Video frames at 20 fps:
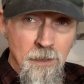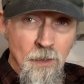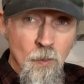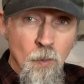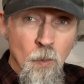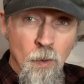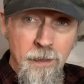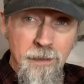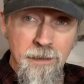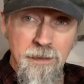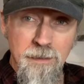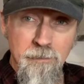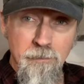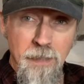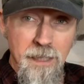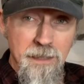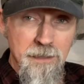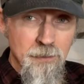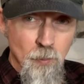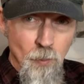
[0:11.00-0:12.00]
What is the
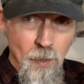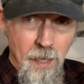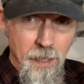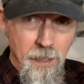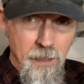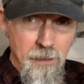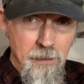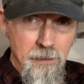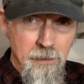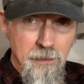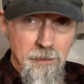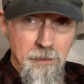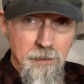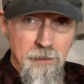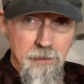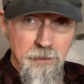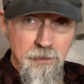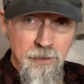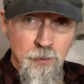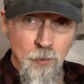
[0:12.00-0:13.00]
best way
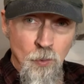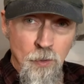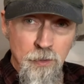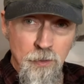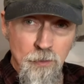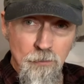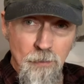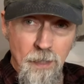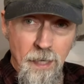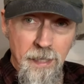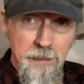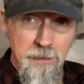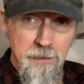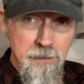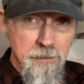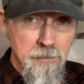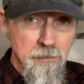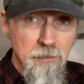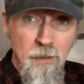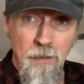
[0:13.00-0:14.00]
to store your rice
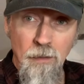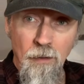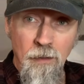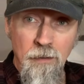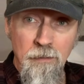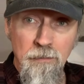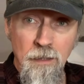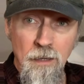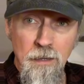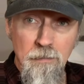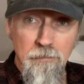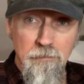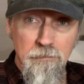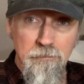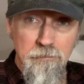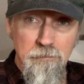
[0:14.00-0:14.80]
long-term?